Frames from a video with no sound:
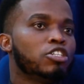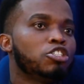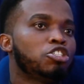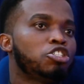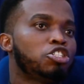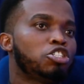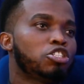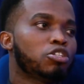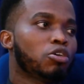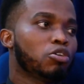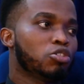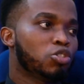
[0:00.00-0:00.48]

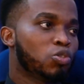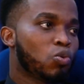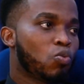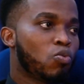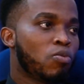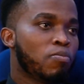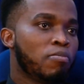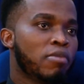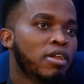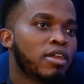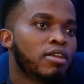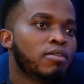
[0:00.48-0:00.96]
Short
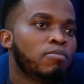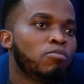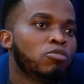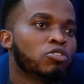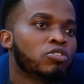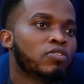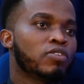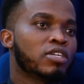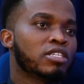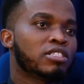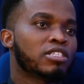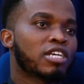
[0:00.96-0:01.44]
women,
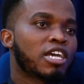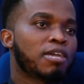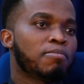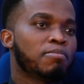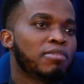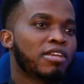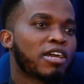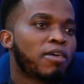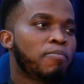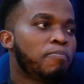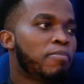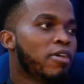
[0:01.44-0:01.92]
most of the
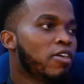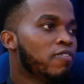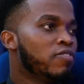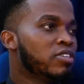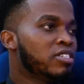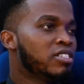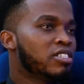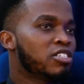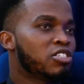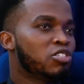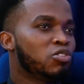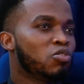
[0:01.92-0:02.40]
time, their
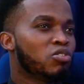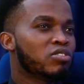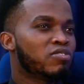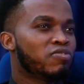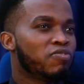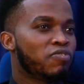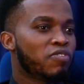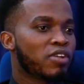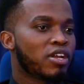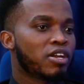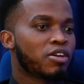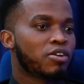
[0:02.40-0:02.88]
pelvis is not
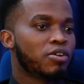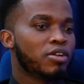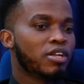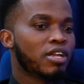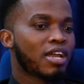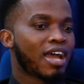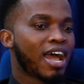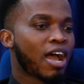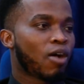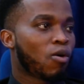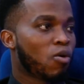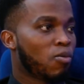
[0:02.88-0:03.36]

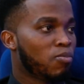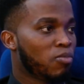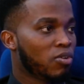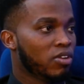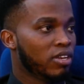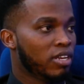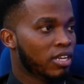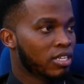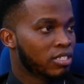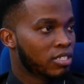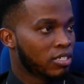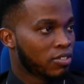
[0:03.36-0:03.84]
very
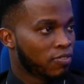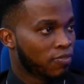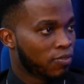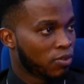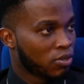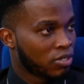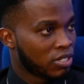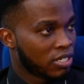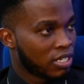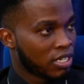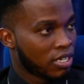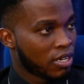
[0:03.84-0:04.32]
accommodating
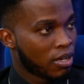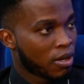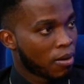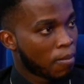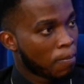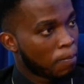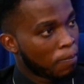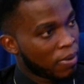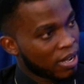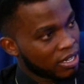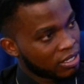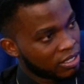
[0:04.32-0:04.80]
for the
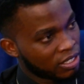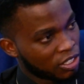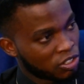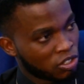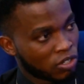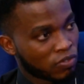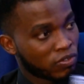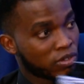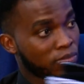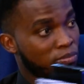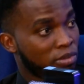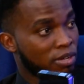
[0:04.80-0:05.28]

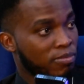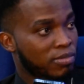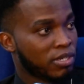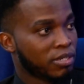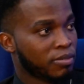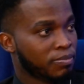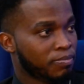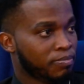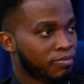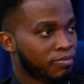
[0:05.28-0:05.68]
passage of the baby.